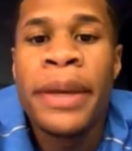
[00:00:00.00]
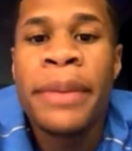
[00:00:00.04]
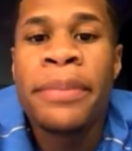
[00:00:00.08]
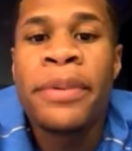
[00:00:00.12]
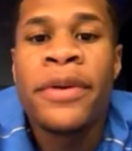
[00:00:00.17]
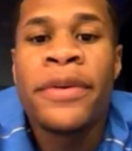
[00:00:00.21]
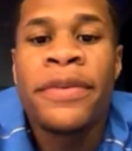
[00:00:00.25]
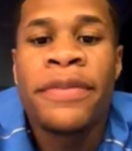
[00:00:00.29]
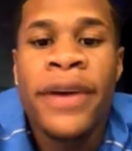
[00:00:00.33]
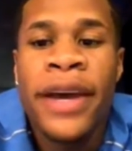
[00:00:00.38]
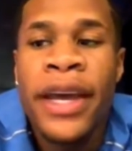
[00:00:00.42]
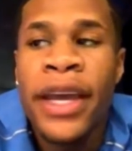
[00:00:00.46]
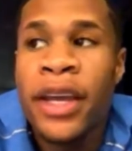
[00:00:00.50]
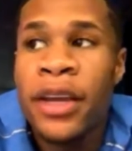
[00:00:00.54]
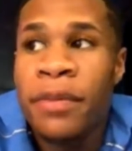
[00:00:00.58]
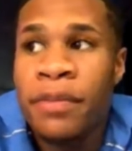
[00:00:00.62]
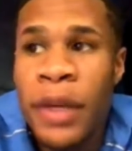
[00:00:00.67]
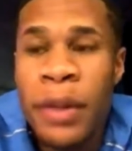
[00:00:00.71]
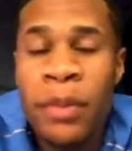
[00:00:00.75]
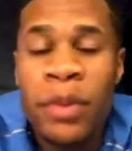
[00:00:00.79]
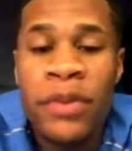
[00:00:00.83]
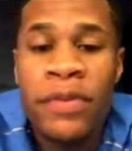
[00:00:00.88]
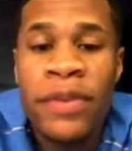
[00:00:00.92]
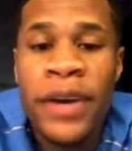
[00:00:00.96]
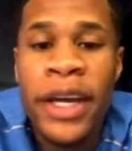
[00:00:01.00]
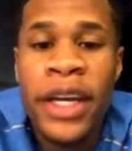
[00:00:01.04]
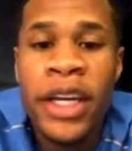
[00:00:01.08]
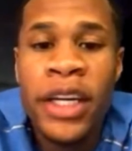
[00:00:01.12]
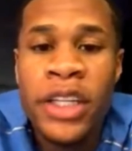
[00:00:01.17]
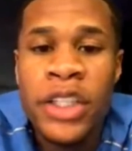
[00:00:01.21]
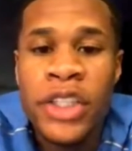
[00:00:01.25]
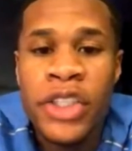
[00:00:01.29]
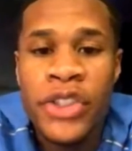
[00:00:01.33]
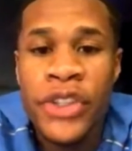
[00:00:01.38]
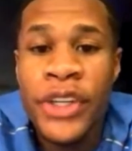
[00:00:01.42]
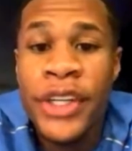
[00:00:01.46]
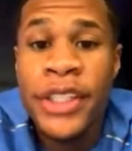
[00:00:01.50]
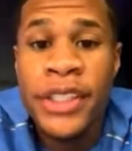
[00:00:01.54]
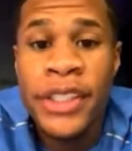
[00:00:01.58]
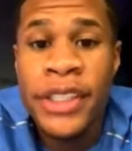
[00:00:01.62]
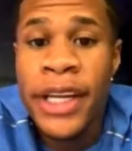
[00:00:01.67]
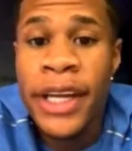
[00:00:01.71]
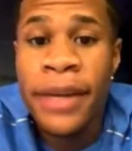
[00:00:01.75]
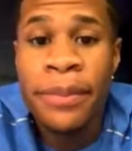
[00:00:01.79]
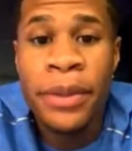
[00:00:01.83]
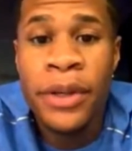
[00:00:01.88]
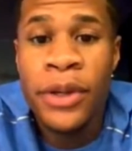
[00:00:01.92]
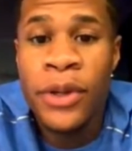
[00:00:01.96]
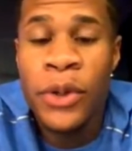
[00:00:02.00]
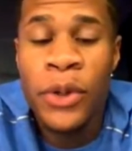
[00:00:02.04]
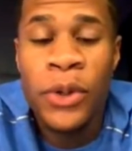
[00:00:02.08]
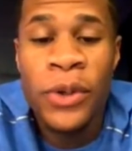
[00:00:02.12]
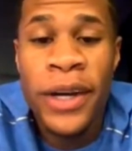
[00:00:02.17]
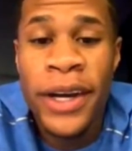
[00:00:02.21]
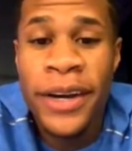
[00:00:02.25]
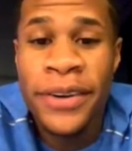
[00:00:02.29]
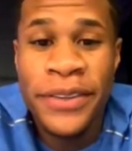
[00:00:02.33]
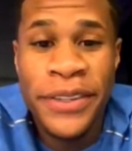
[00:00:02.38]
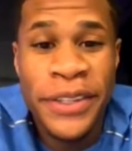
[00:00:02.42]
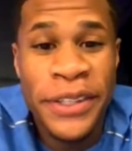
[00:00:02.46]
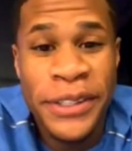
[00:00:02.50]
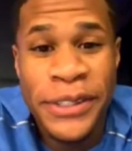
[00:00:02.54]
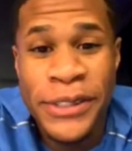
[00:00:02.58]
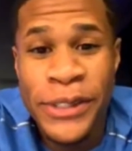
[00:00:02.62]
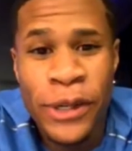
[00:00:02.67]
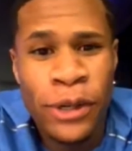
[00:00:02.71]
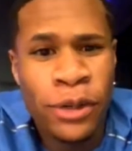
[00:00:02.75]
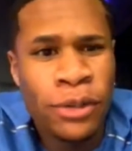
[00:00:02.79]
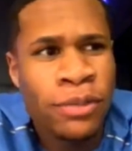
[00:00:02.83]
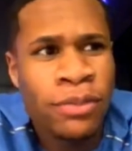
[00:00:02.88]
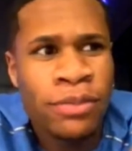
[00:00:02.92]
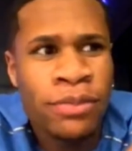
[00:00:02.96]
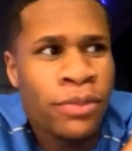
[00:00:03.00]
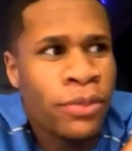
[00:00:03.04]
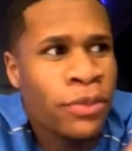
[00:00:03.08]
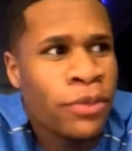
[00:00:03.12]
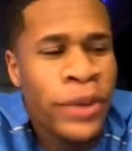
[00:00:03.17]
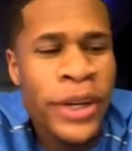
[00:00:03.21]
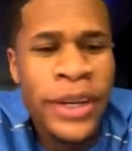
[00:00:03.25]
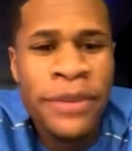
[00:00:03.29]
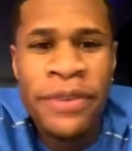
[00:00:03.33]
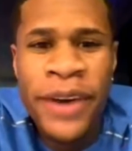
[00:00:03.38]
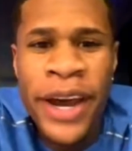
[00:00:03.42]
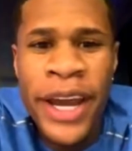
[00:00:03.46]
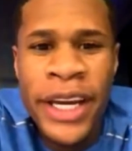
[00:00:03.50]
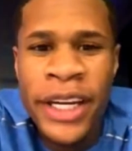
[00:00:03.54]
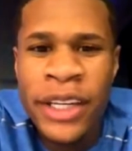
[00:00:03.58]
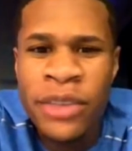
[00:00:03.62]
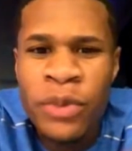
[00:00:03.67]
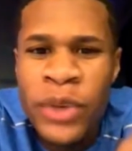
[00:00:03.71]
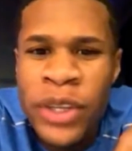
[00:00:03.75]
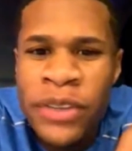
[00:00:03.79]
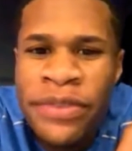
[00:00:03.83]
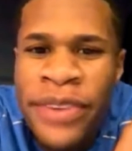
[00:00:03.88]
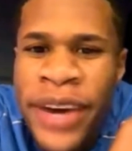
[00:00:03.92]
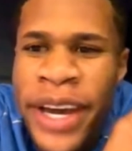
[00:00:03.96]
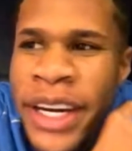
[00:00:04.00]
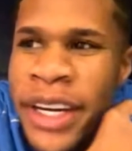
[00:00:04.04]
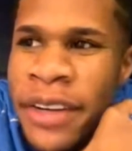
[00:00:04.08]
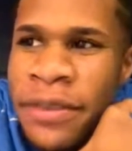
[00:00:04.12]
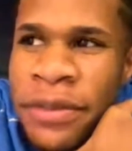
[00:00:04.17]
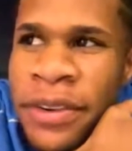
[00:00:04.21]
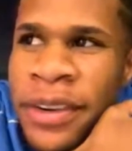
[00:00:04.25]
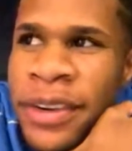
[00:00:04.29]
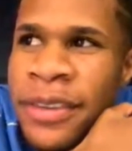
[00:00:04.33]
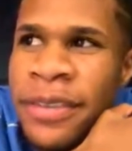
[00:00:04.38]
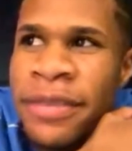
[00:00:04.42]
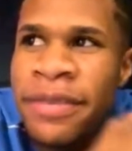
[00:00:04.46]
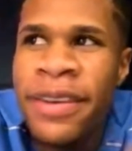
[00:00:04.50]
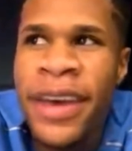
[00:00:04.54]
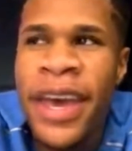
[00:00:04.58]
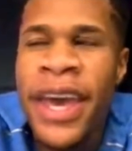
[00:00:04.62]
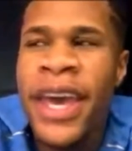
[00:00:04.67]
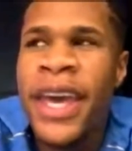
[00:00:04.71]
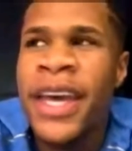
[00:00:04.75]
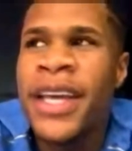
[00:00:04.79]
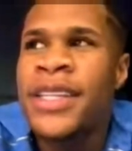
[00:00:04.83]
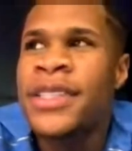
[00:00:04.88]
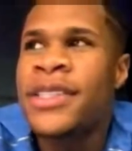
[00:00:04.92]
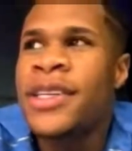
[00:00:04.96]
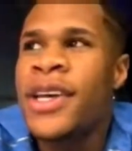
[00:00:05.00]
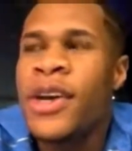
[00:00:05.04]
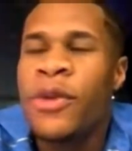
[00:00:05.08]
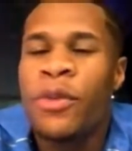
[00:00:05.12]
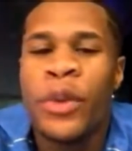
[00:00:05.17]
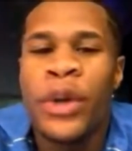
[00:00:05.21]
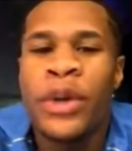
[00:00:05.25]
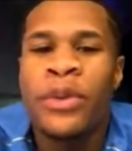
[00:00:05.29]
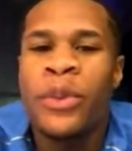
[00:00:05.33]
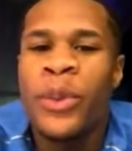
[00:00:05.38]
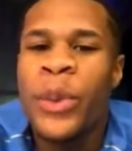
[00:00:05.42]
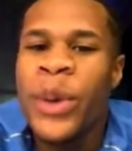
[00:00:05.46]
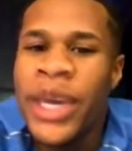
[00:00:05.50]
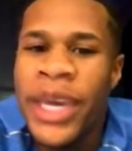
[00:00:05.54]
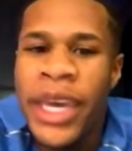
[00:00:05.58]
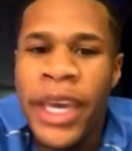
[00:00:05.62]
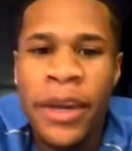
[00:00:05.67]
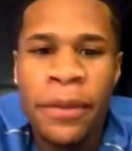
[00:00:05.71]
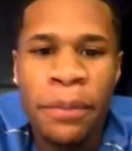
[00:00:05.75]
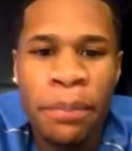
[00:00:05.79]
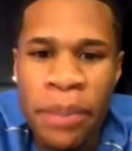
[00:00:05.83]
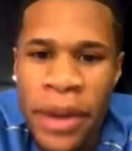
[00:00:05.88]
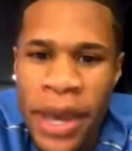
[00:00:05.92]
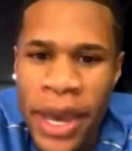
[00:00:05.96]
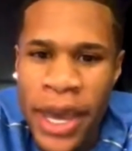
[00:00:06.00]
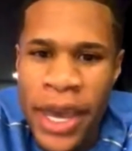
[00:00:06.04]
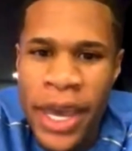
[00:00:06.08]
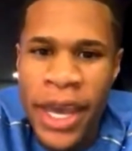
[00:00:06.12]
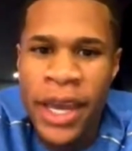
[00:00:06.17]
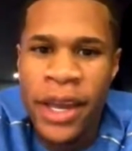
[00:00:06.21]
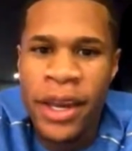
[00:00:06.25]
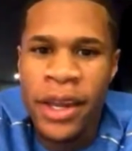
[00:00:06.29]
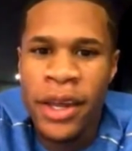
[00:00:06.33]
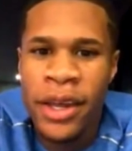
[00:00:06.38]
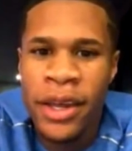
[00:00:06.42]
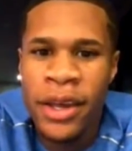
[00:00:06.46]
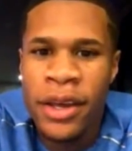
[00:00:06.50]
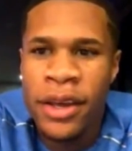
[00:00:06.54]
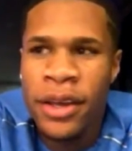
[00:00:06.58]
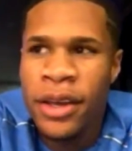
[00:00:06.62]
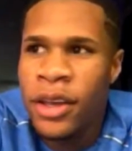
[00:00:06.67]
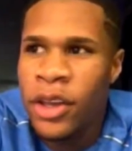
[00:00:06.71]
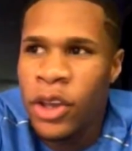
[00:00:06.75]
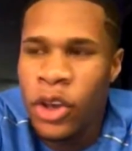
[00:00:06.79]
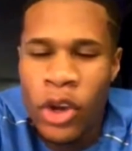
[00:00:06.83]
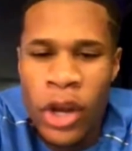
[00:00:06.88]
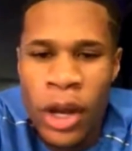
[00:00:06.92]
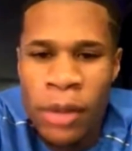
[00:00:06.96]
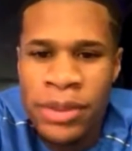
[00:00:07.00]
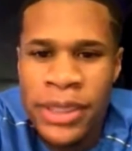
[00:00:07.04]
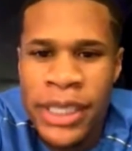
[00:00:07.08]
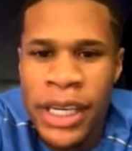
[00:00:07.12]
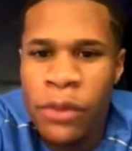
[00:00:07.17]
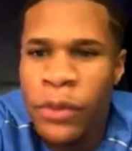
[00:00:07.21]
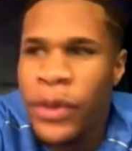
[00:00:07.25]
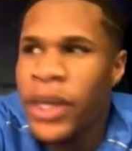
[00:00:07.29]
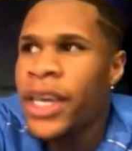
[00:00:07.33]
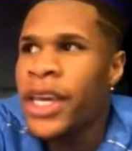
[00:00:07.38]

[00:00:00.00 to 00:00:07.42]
People fight, people fight in the streets and they be cool after. So we fight, we fight in front of fans. We, we getting paid. You know what I'm saying?